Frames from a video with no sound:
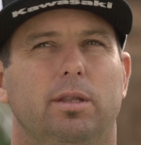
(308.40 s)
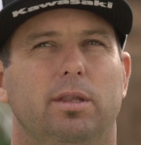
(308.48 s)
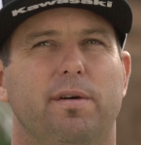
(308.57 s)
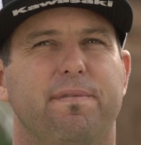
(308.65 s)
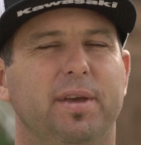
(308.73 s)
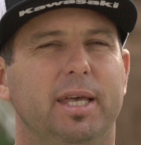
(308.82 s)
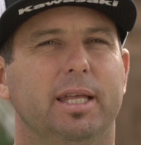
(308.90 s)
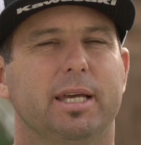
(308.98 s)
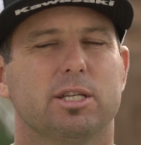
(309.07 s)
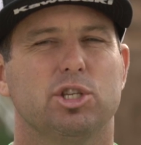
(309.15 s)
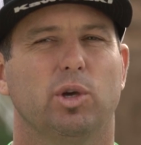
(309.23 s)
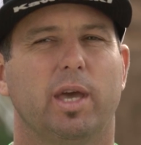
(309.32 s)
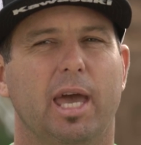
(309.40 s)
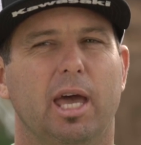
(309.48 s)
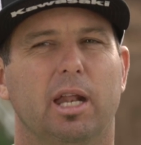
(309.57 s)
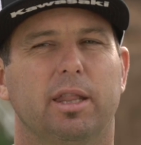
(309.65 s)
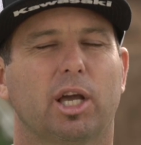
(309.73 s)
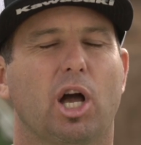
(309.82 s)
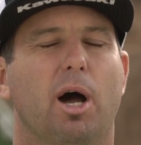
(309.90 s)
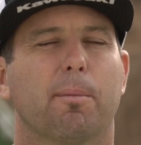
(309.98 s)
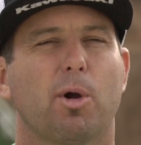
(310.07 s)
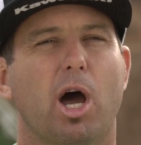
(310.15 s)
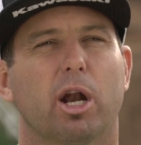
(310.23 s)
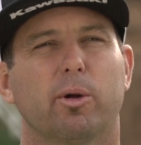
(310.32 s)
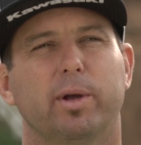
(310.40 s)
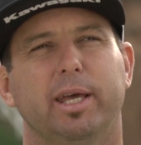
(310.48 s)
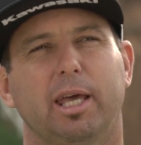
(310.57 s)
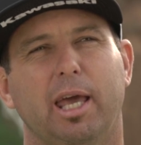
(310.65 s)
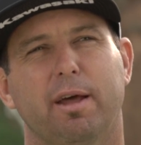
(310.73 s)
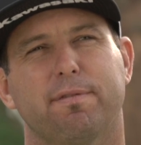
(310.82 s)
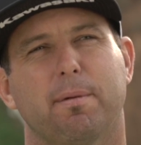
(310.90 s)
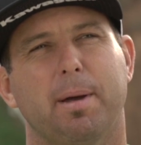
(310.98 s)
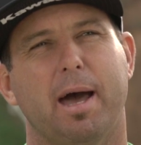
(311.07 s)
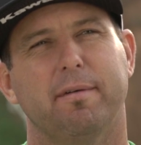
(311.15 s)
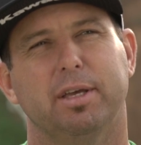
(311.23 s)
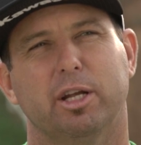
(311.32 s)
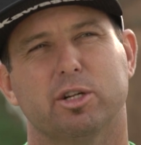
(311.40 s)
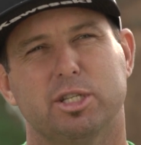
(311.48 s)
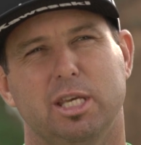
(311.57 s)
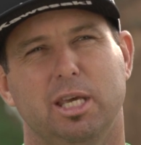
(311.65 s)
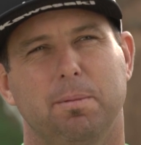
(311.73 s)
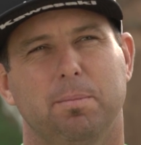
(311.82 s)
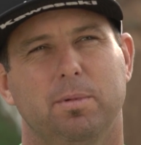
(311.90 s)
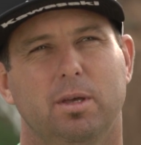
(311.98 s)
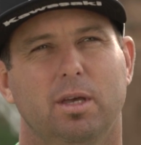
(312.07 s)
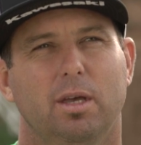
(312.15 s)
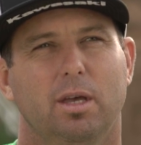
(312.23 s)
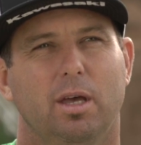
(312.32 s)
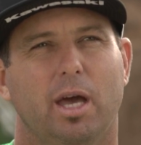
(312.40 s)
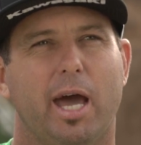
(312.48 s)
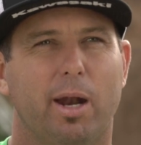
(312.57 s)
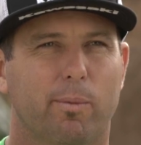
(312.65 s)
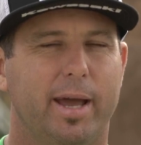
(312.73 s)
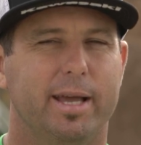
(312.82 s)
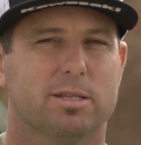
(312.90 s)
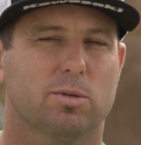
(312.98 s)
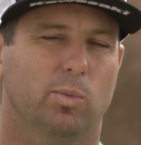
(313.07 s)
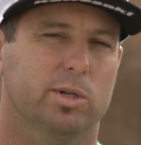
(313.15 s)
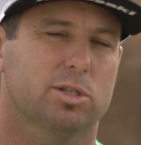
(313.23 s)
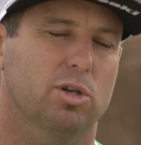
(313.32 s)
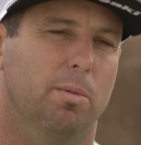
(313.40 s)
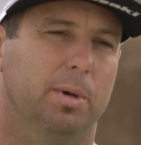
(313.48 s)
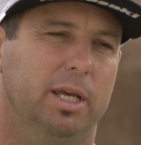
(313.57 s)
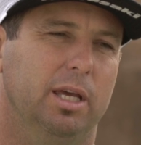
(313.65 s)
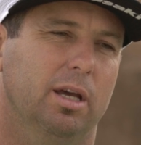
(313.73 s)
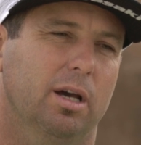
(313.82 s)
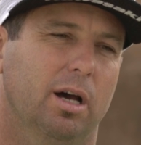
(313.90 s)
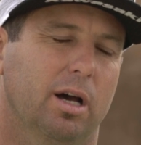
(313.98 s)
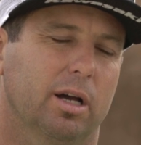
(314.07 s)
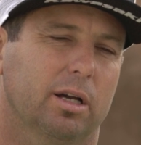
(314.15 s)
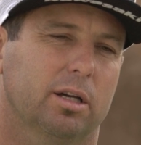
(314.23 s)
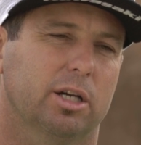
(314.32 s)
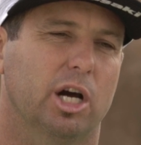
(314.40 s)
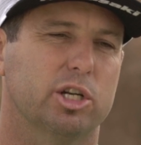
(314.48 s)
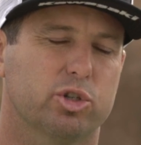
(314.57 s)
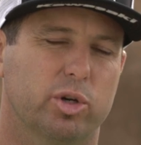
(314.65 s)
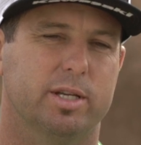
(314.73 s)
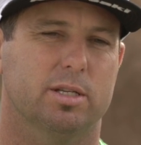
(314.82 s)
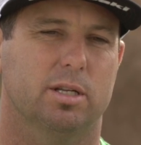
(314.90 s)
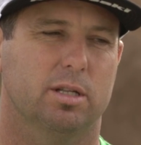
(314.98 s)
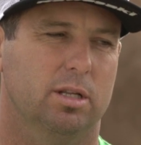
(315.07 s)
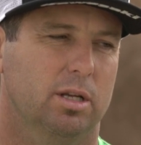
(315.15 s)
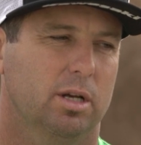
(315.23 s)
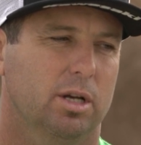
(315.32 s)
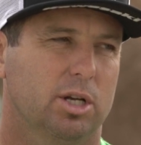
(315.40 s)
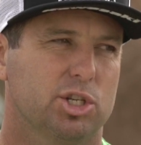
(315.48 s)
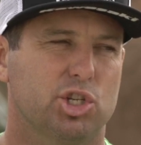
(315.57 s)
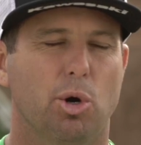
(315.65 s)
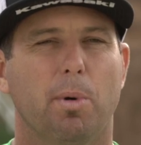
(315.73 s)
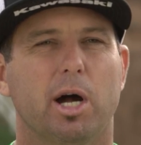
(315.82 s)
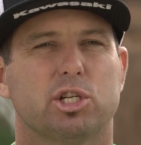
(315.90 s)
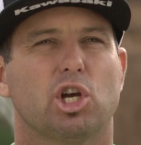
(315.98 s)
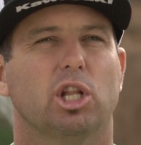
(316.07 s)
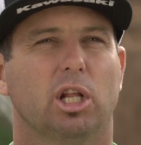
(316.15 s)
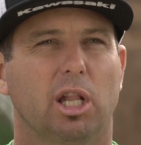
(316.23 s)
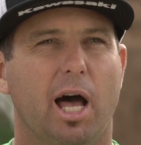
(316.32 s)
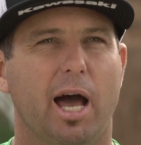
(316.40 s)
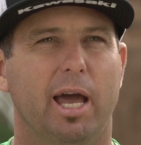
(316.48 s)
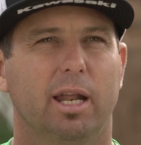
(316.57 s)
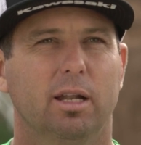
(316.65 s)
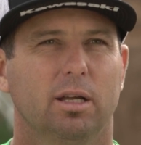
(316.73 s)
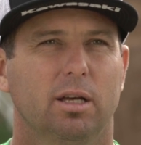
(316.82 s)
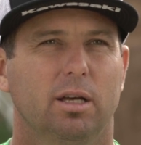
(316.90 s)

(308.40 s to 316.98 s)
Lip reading: the feelings you get and the camaraderie you get from having your team at a race and with so many countries and so much on the line